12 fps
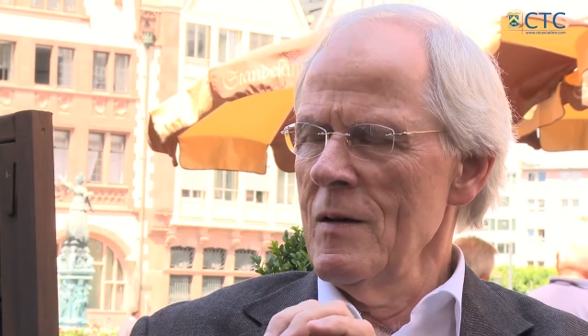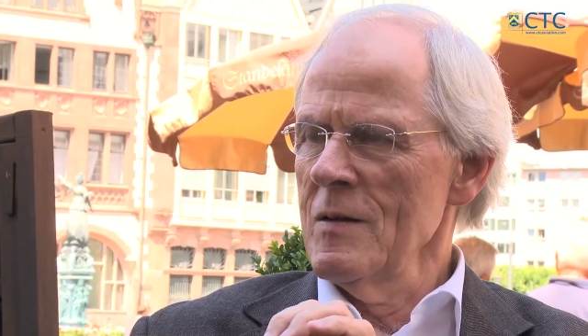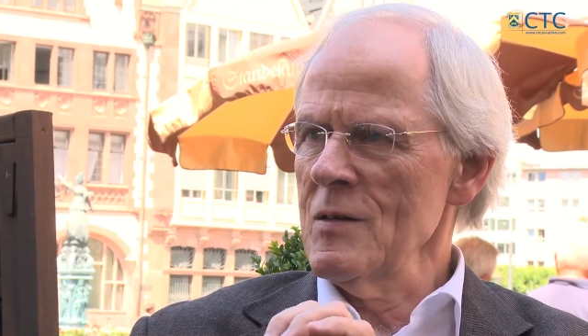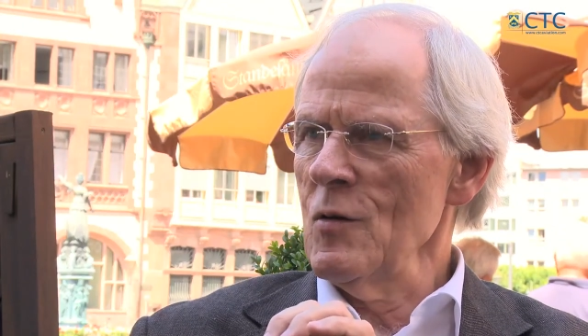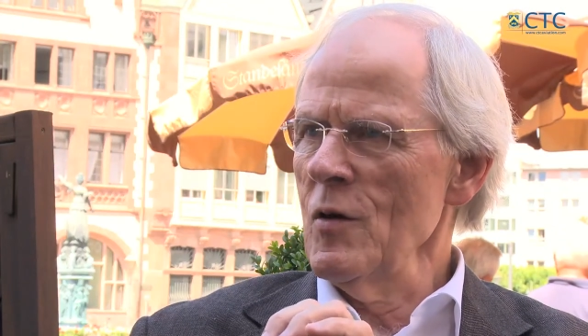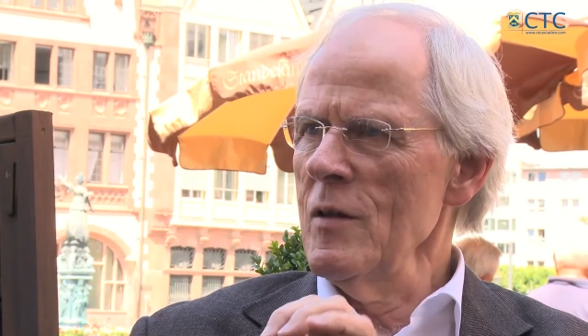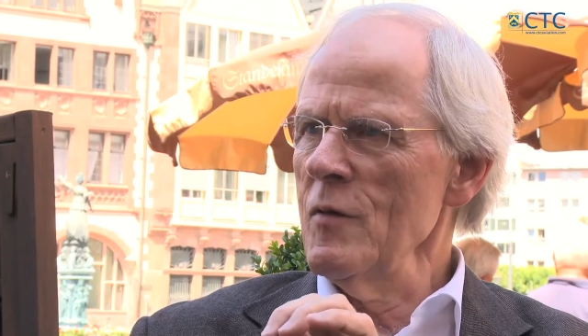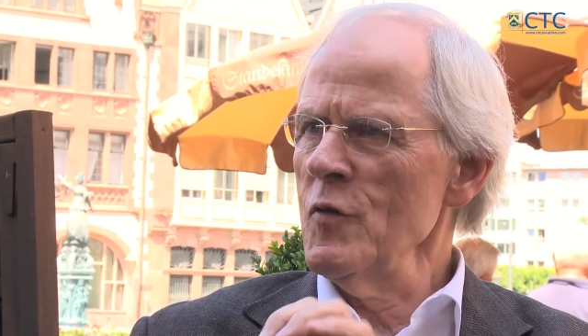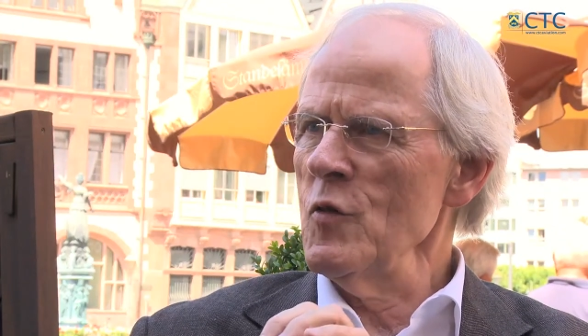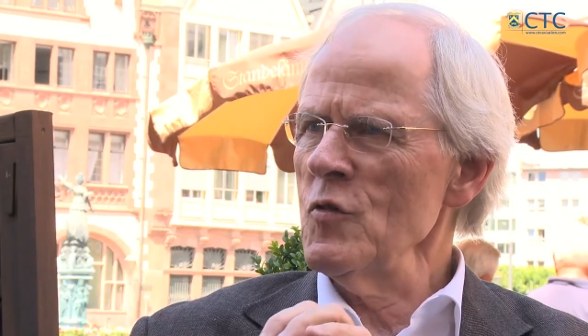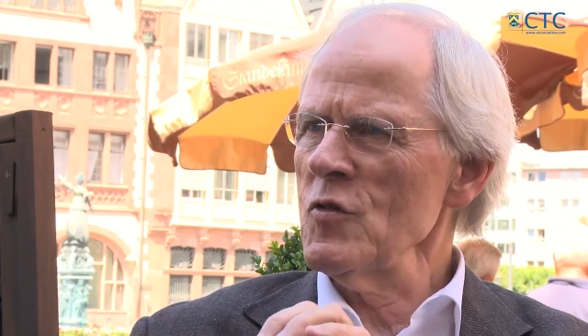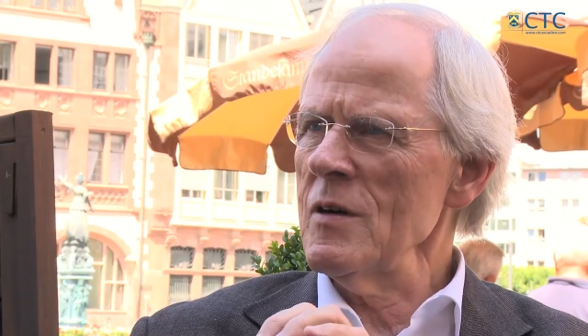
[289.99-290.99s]
So in the
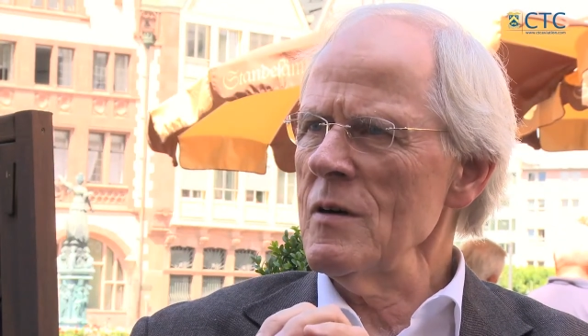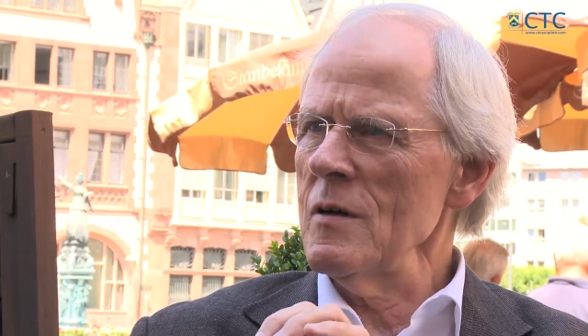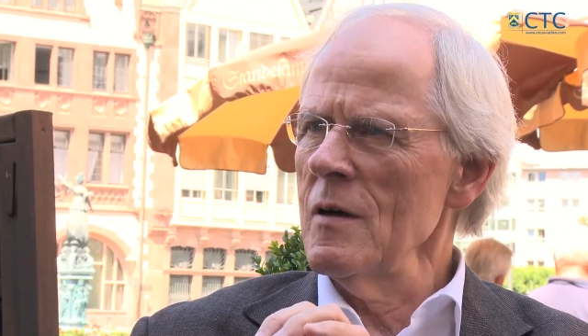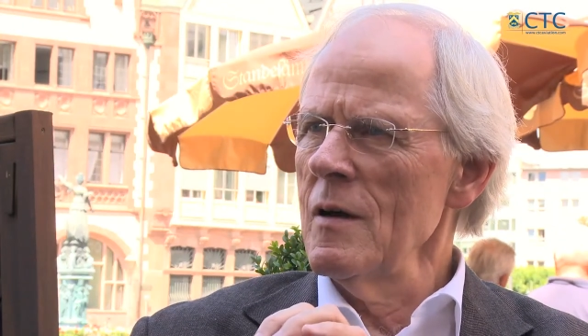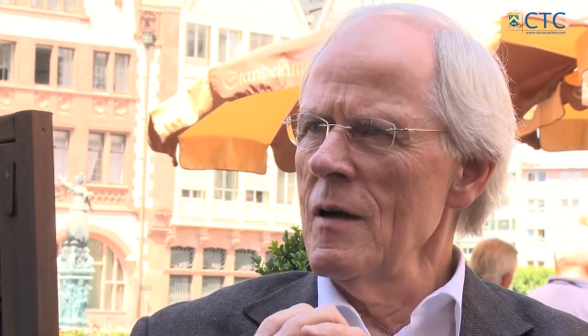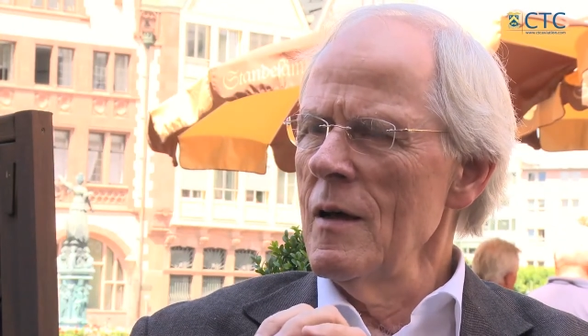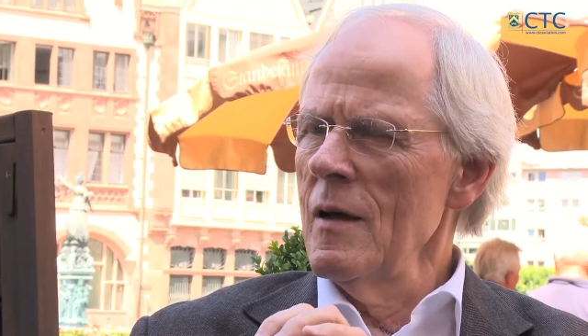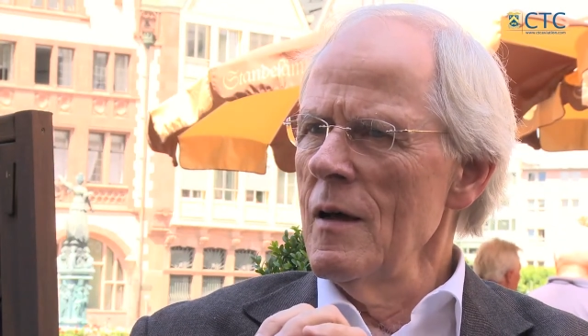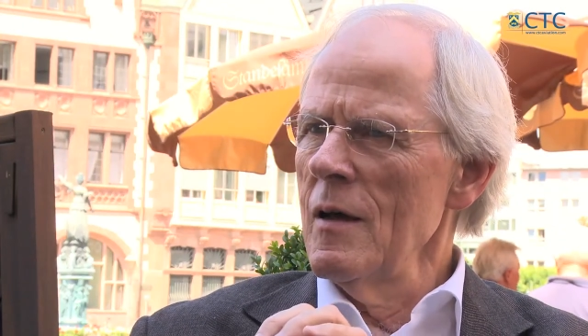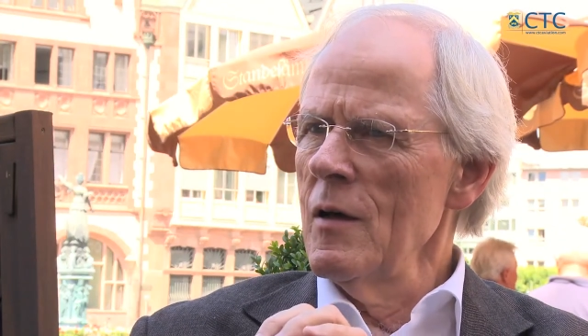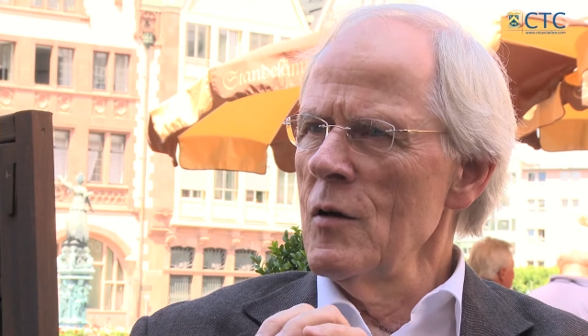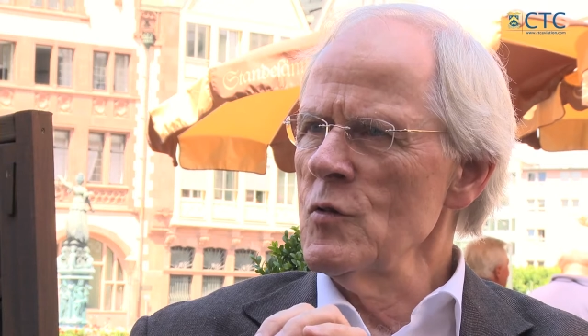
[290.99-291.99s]
future,
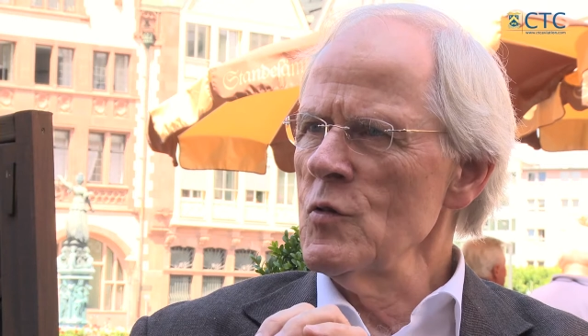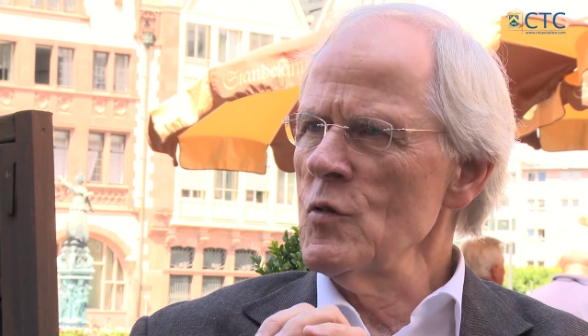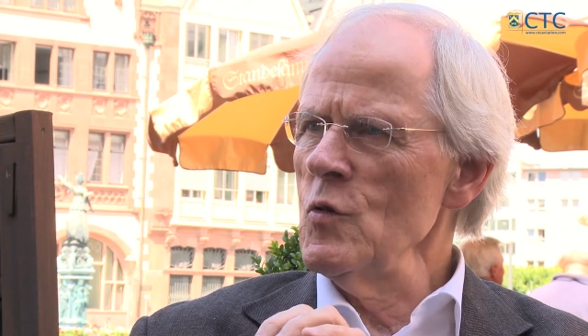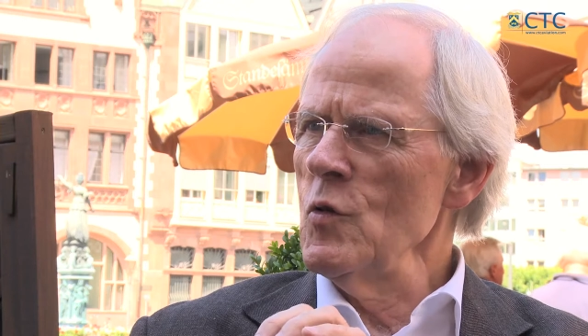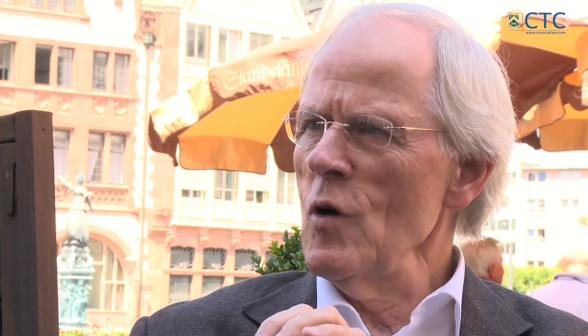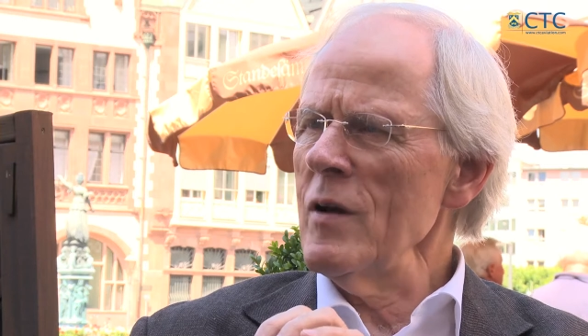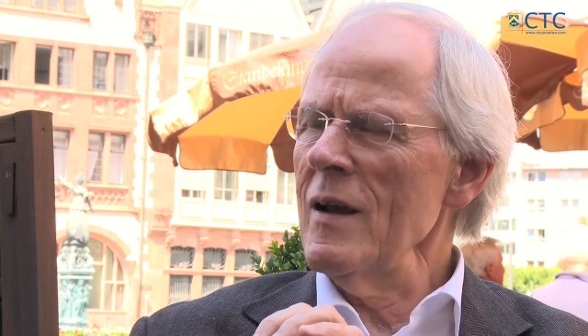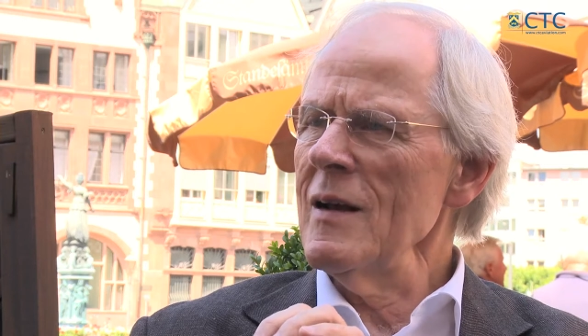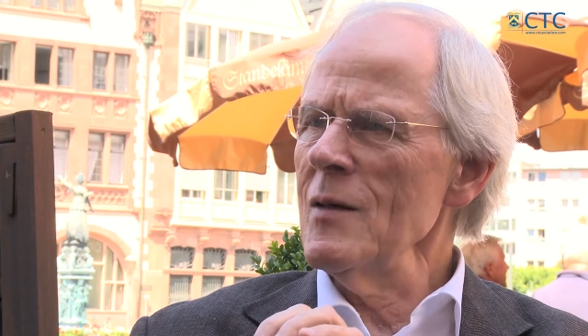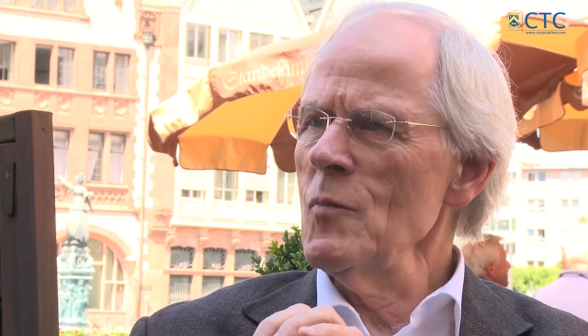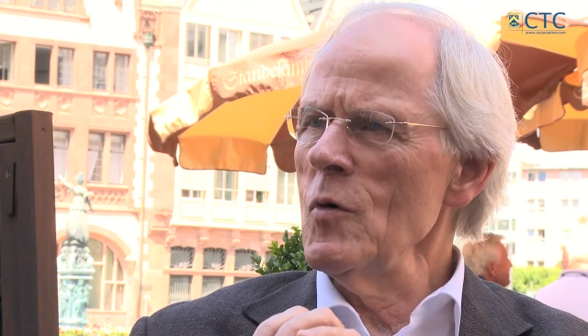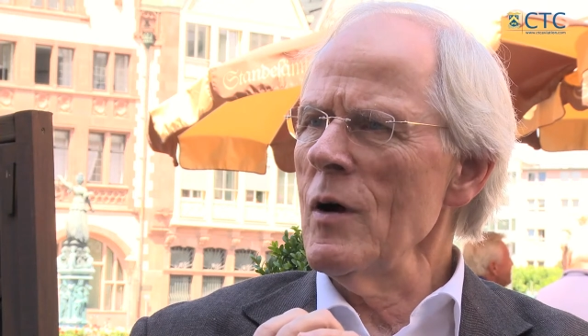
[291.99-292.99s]
you do not
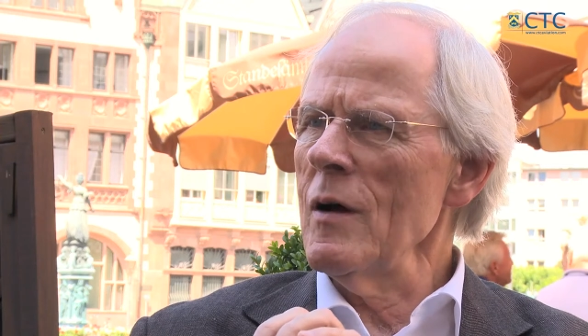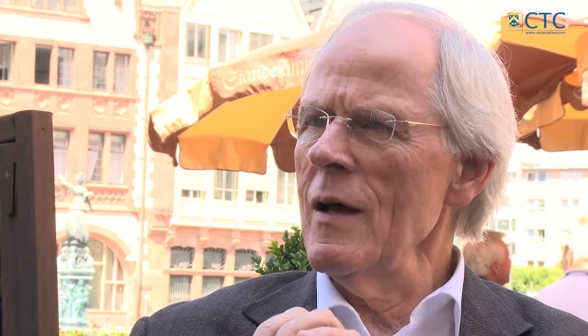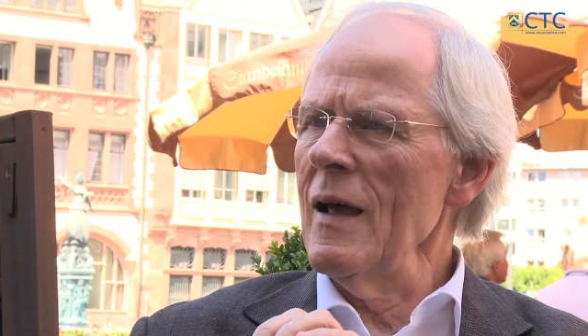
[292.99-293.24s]
anymore